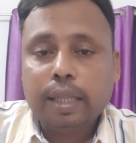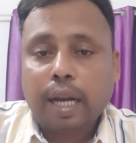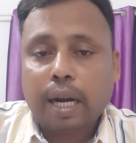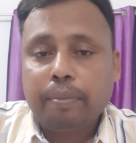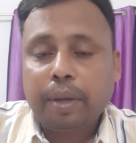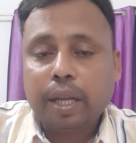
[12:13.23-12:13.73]

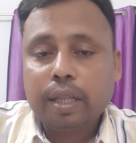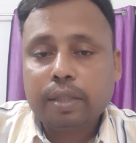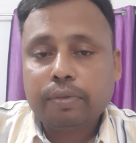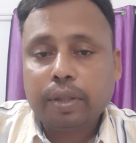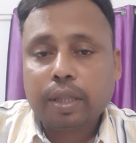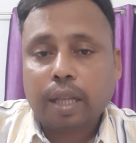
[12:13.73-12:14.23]
that
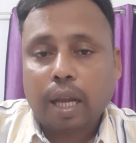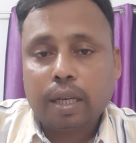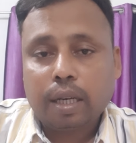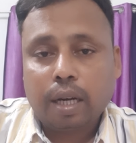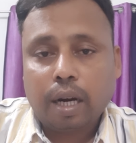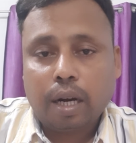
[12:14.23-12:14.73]
begins with
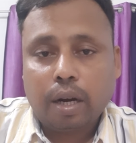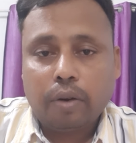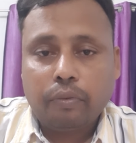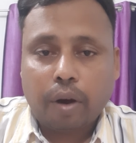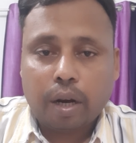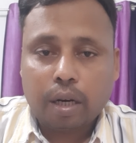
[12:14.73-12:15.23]

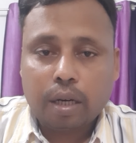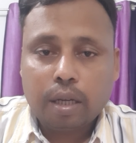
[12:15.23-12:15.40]
1901.